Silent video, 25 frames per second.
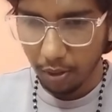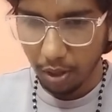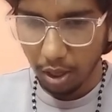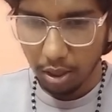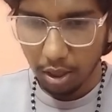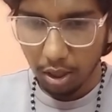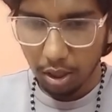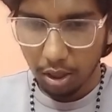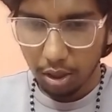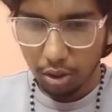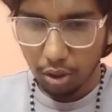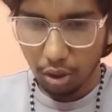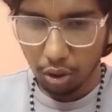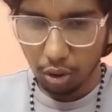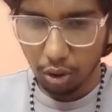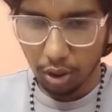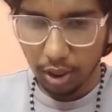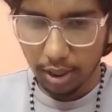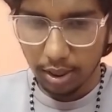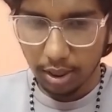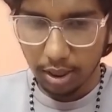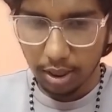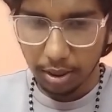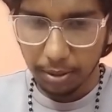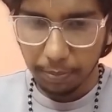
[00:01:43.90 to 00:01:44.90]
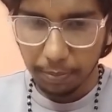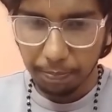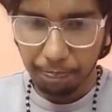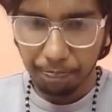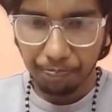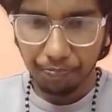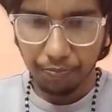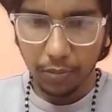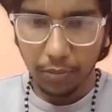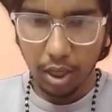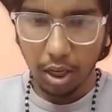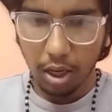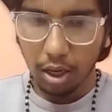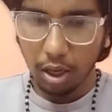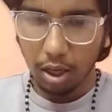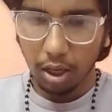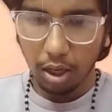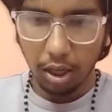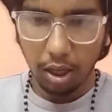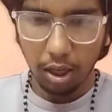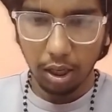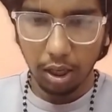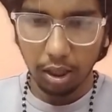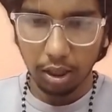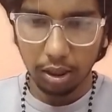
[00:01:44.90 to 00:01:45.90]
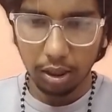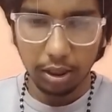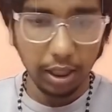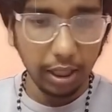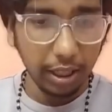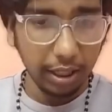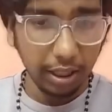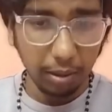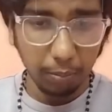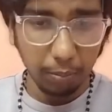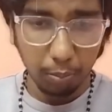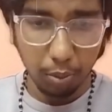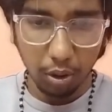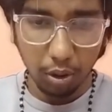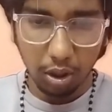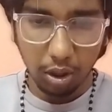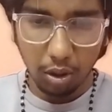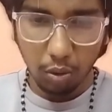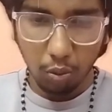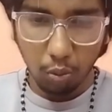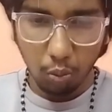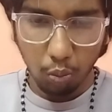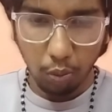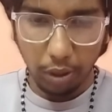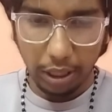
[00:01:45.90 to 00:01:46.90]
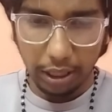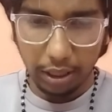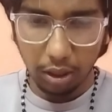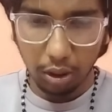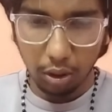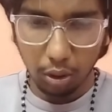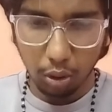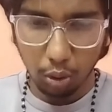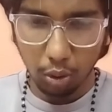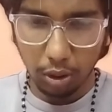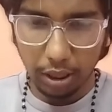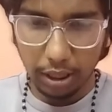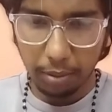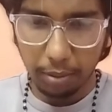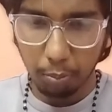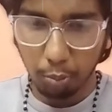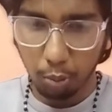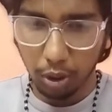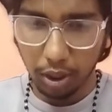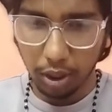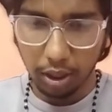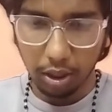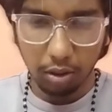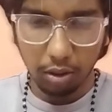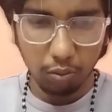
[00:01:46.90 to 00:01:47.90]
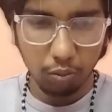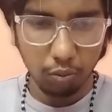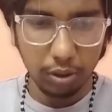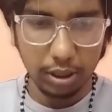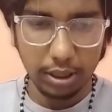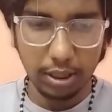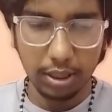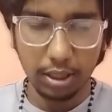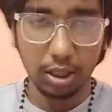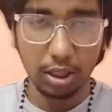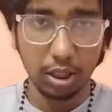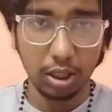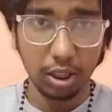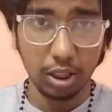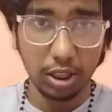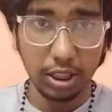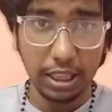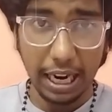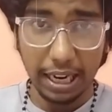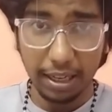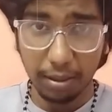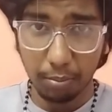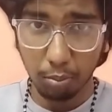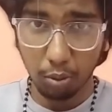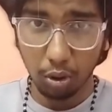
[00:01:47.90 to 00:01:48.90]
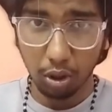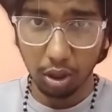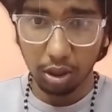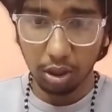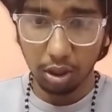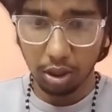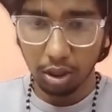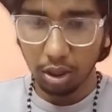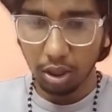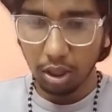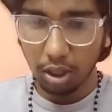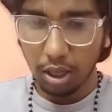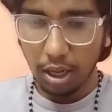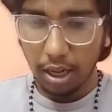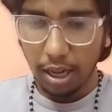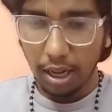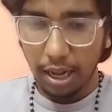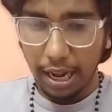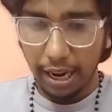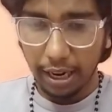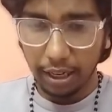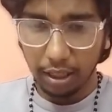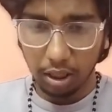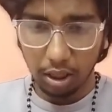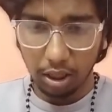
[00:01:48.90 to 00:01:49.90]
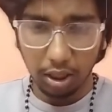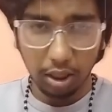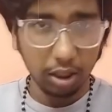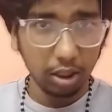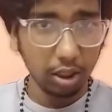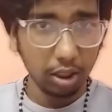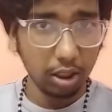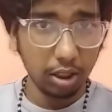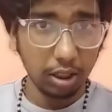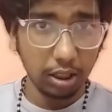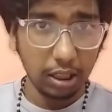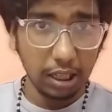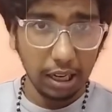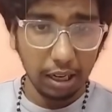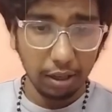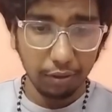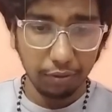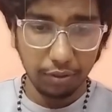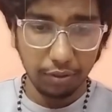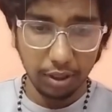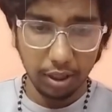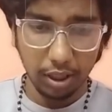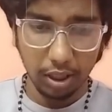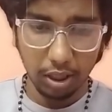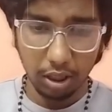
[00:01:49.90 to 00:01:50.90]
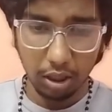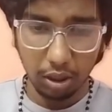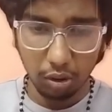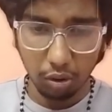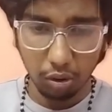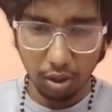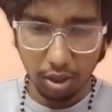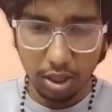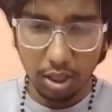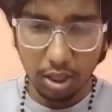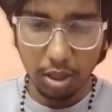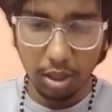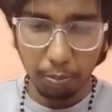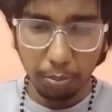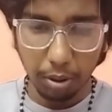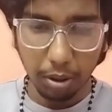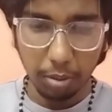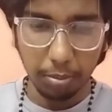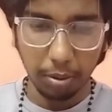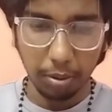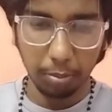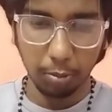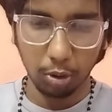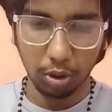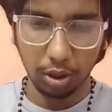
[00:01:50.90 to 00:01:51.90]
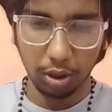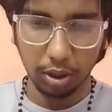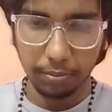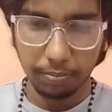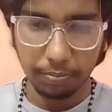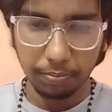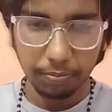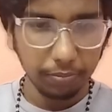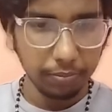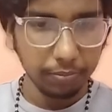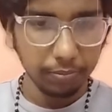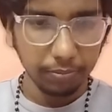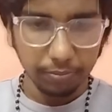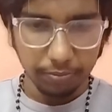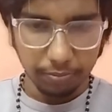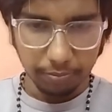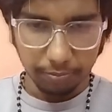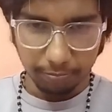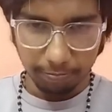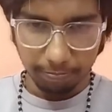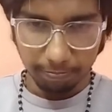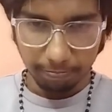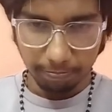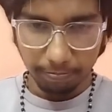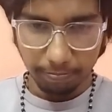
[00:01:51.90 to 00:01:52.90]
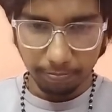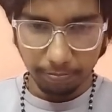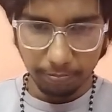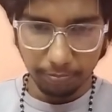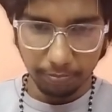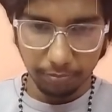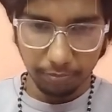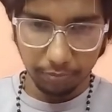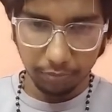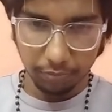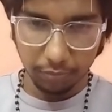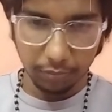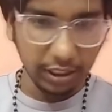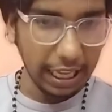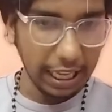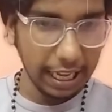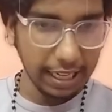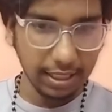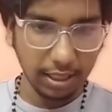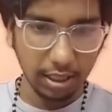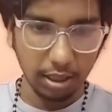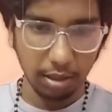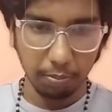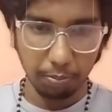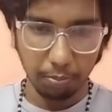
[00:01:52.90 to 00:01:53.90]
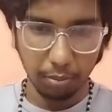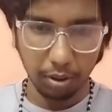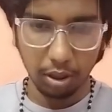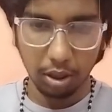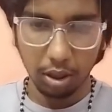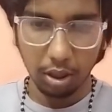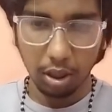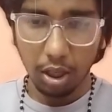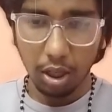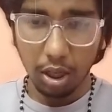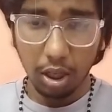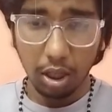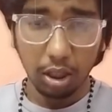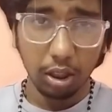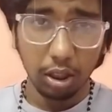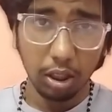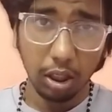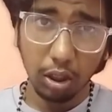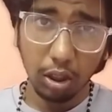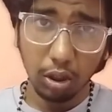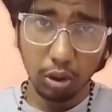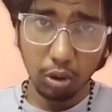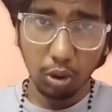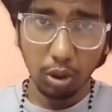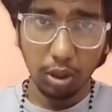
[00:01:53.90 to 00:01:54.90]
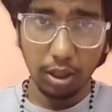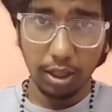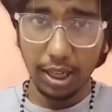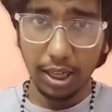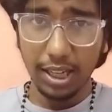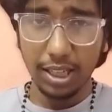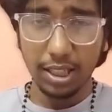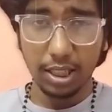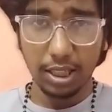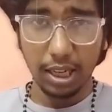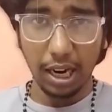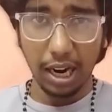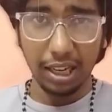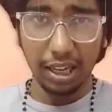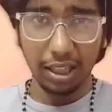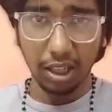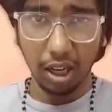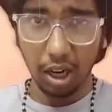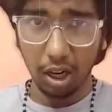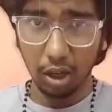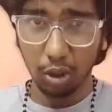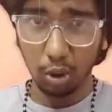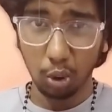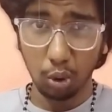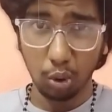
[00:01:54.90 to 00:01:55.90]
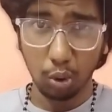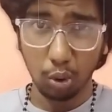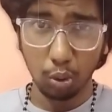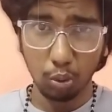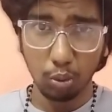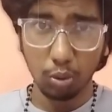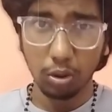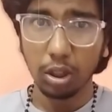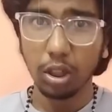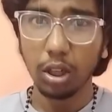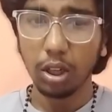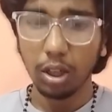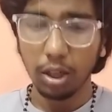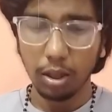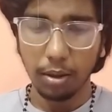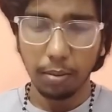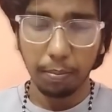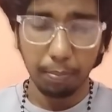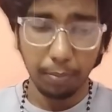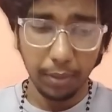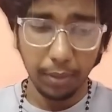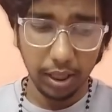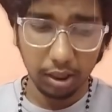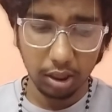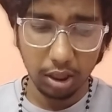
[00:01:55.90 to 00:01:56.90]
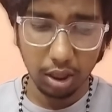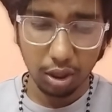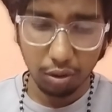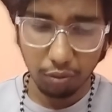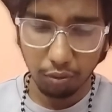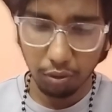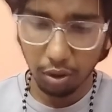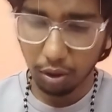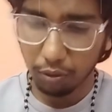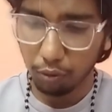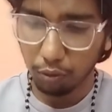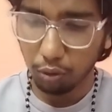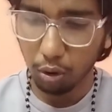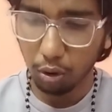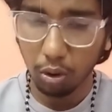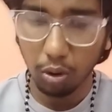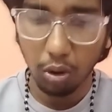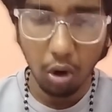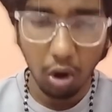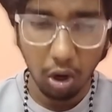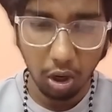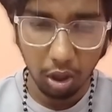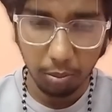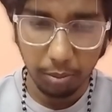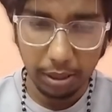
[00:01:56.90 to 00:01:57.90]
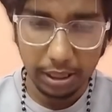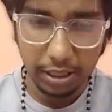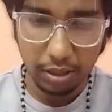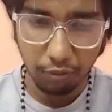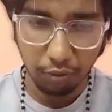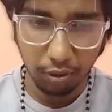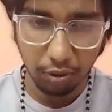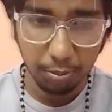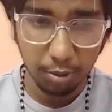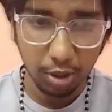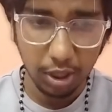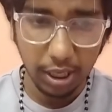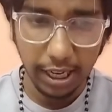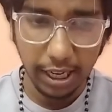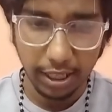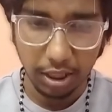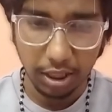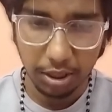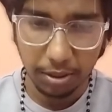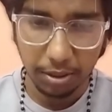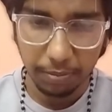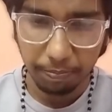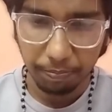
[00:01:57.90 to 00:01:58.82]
So you can see the input went to a brain, which is the chat model, and later it have fed it into a simple memory. That's simple. Now let's start how to make this workflow always from scratch.